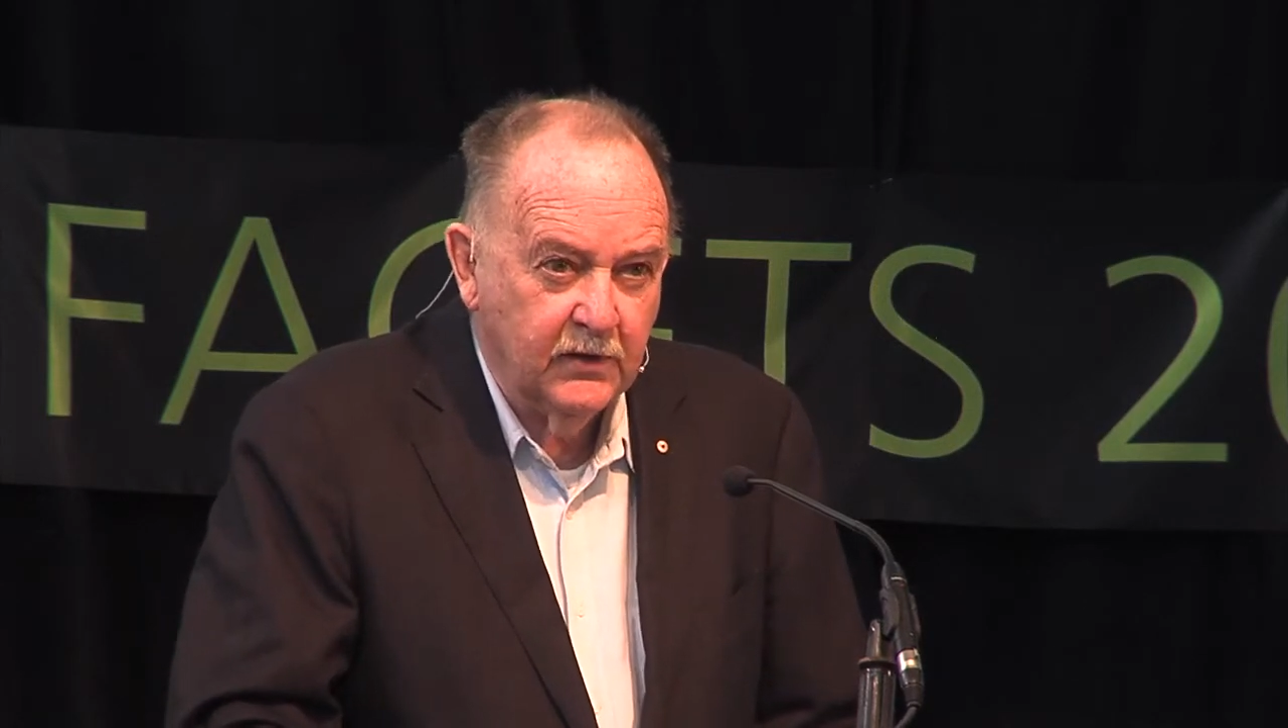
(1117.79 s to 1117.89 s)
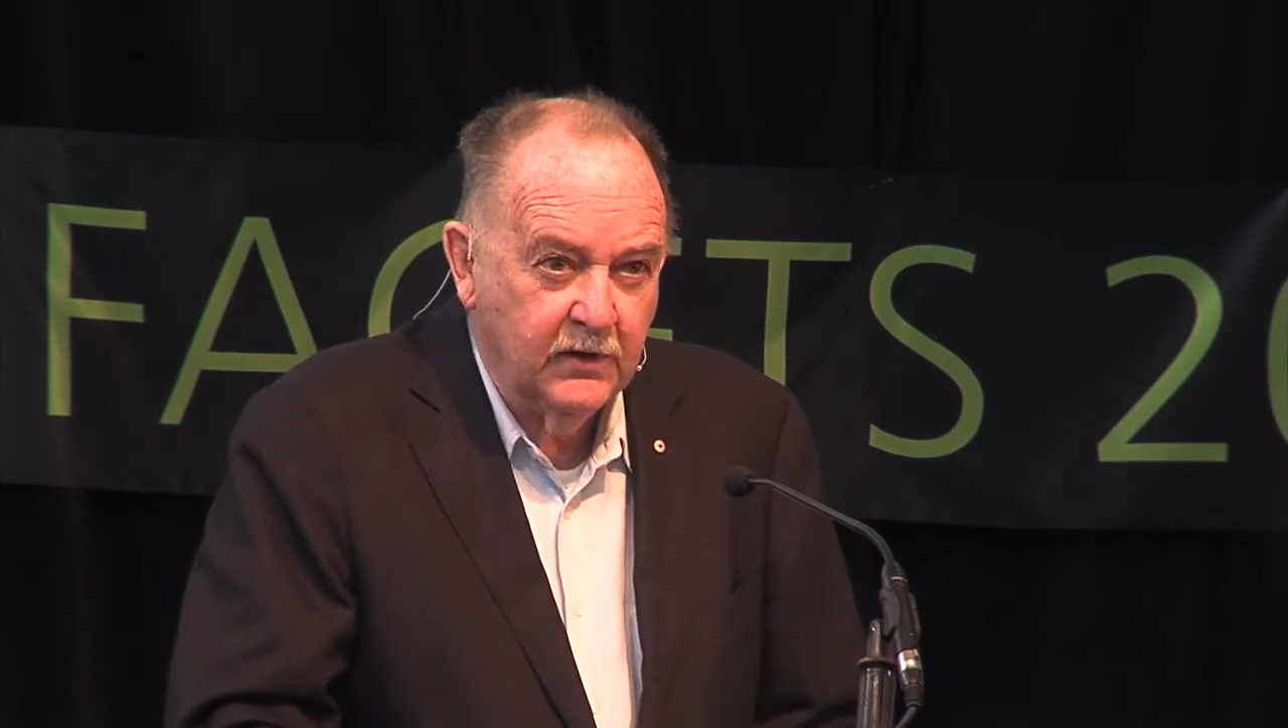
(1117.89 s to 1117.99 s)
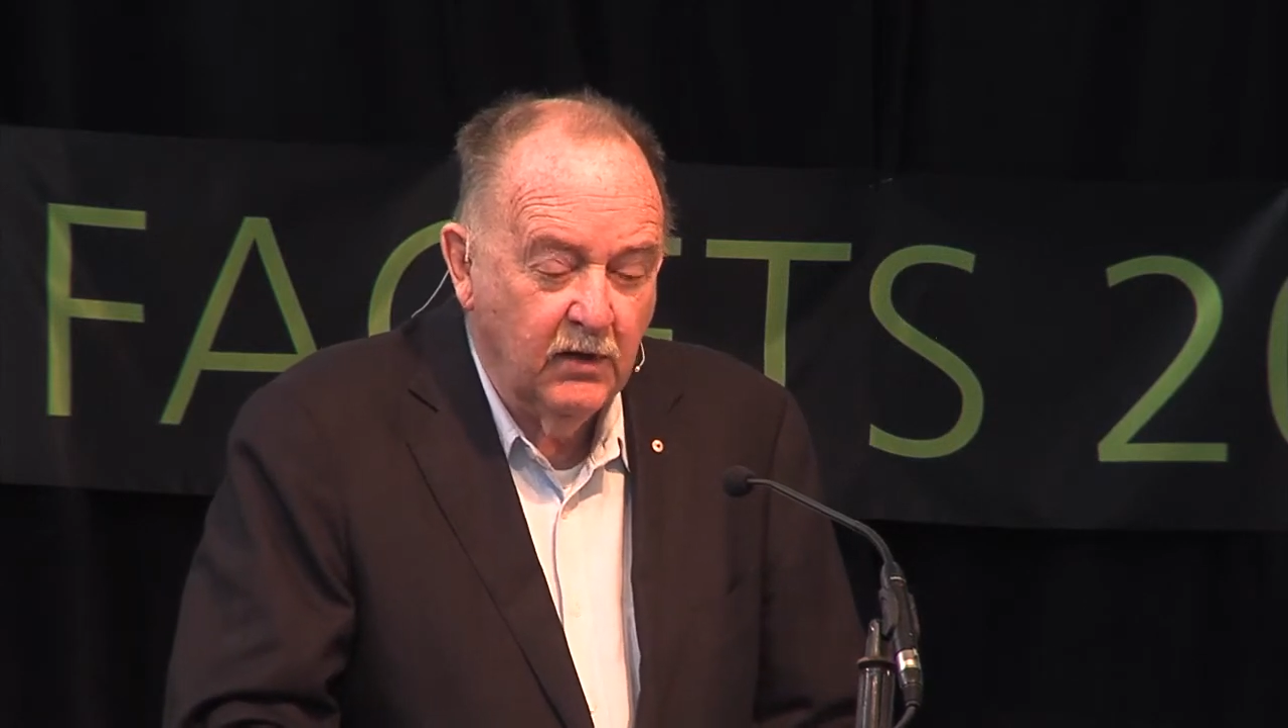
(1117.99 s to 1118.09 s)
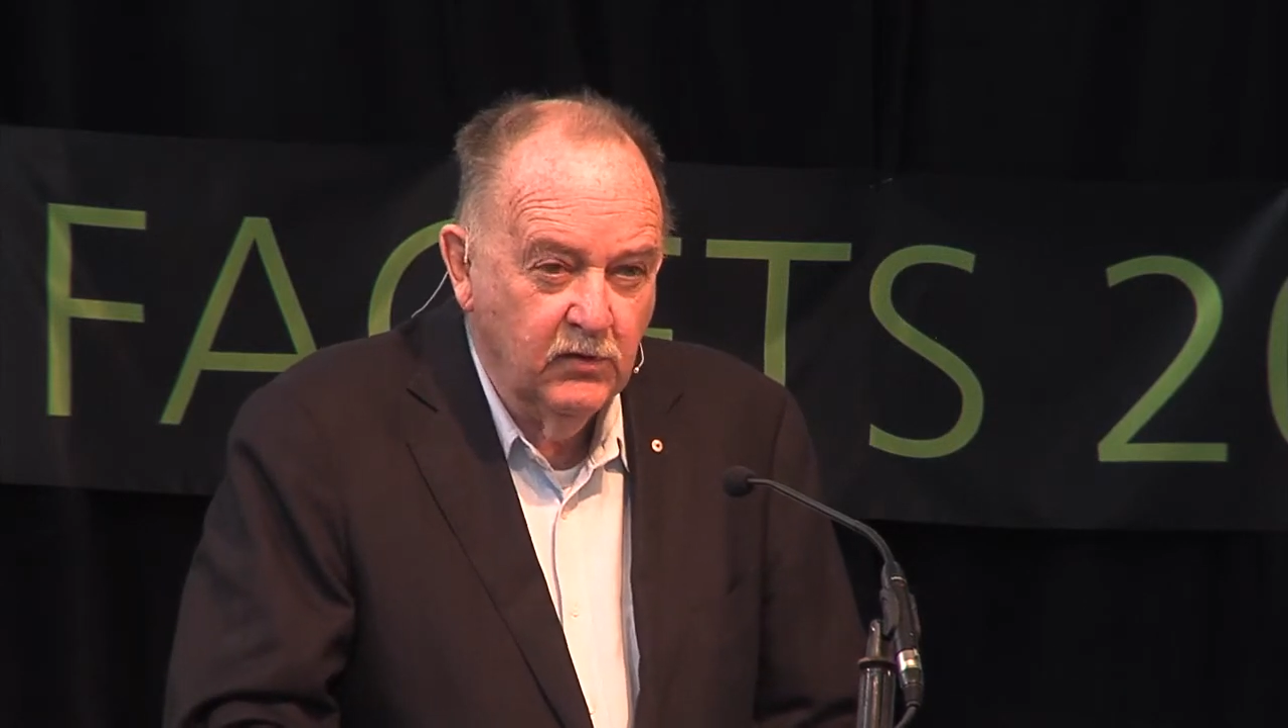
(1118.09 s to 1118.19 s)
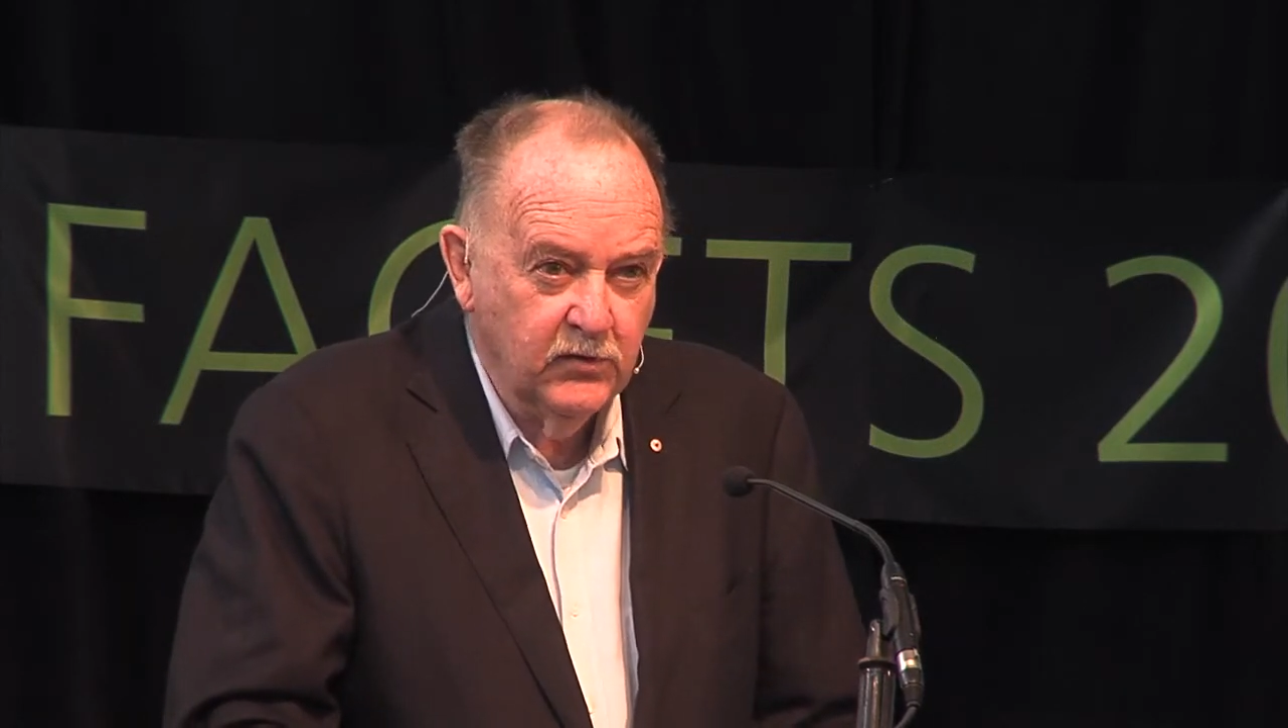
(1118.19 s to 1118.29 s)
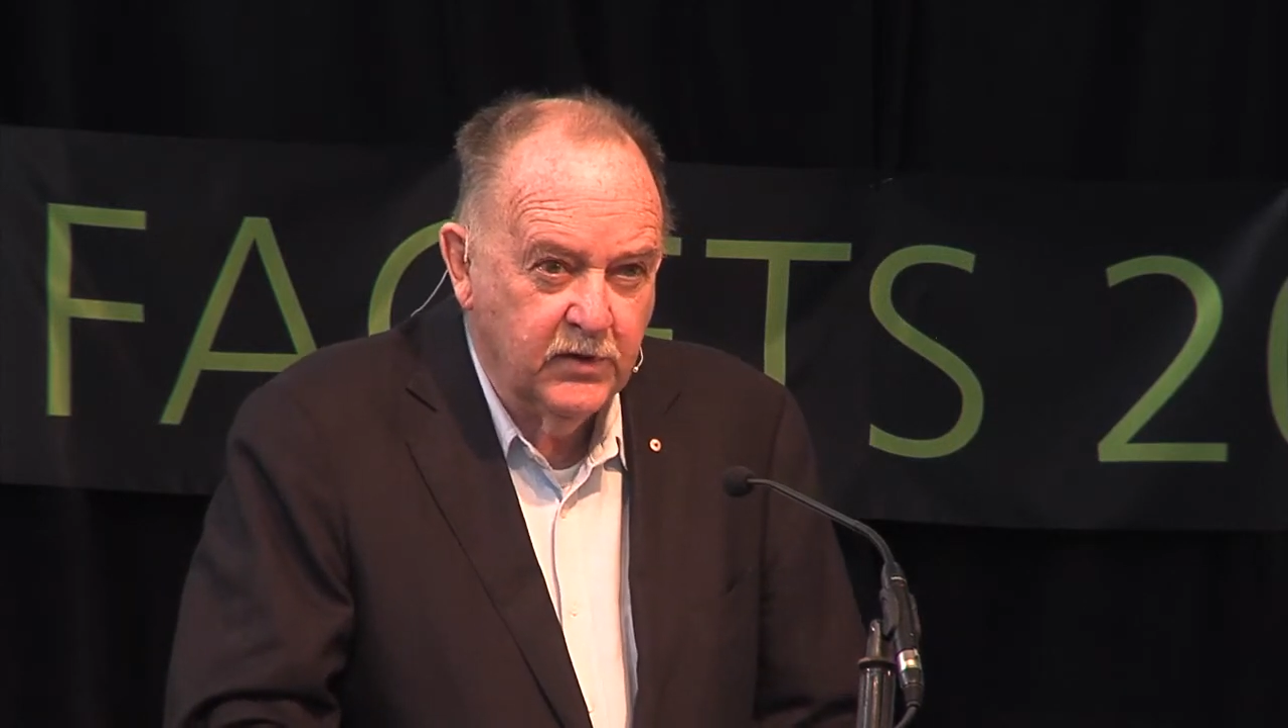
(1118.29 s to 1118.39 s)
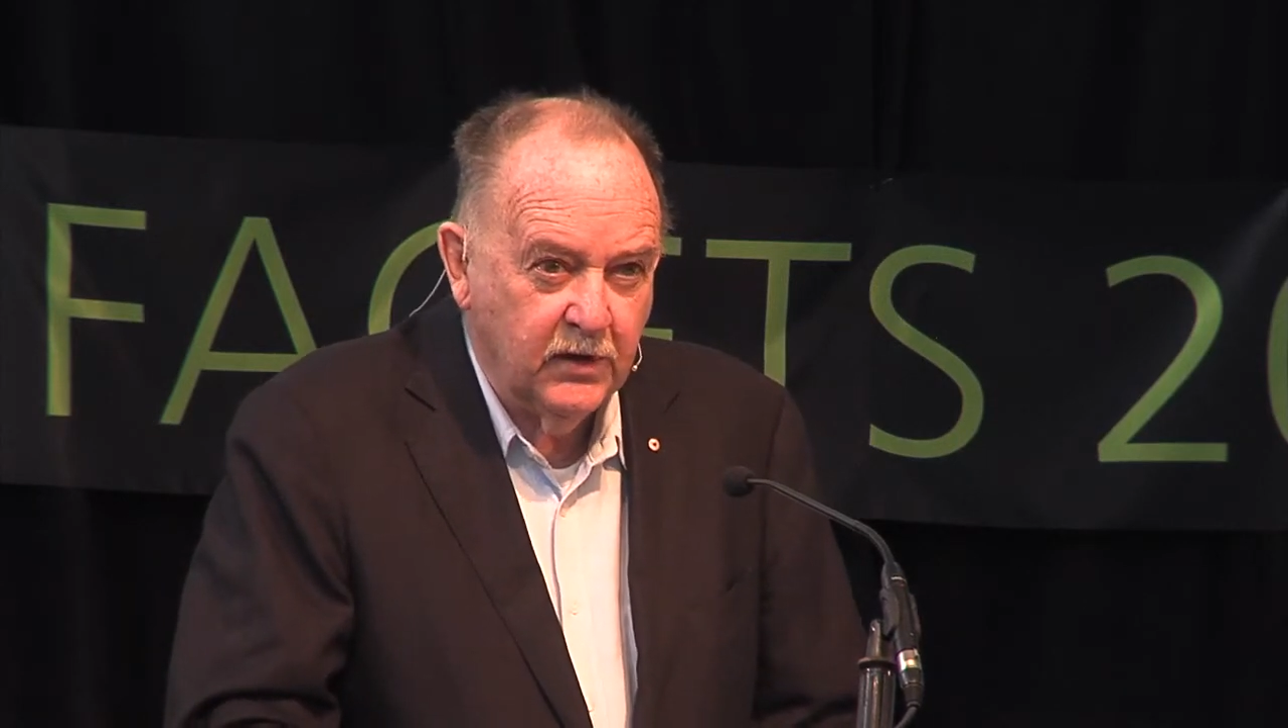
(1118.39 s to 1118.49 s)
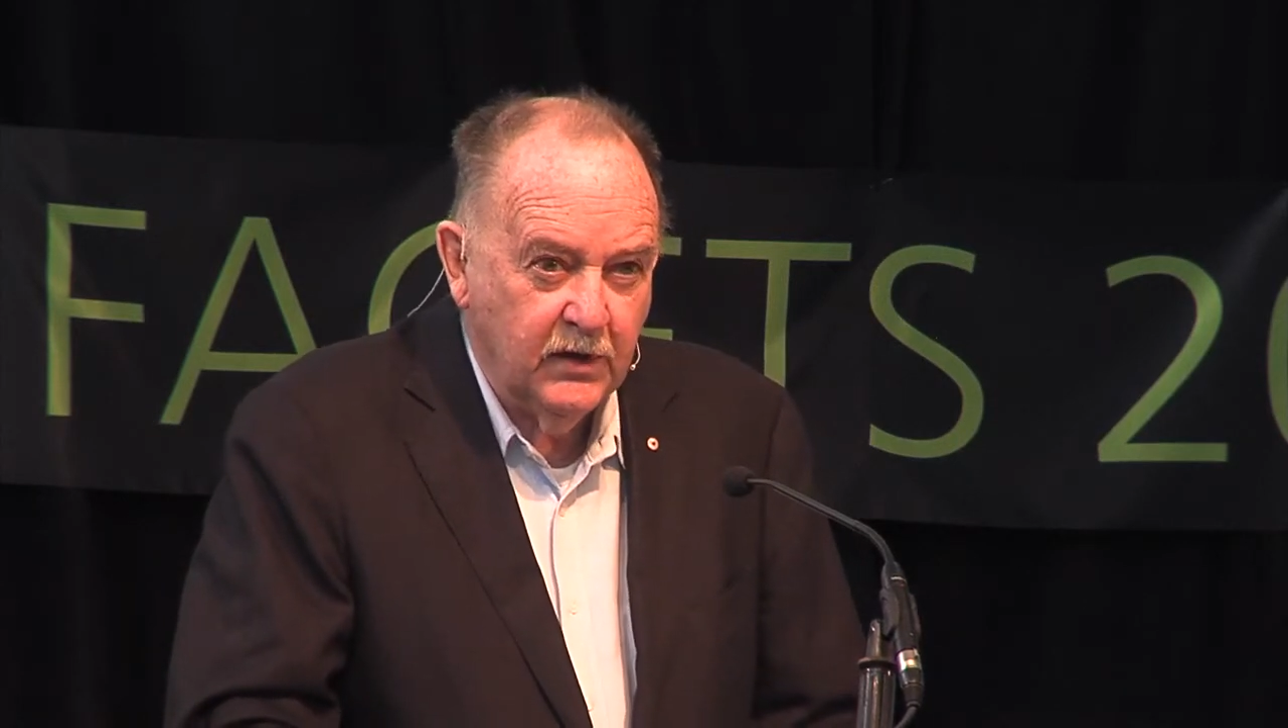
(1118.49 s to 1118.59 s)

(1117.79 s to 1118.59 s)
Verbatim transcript: go looking,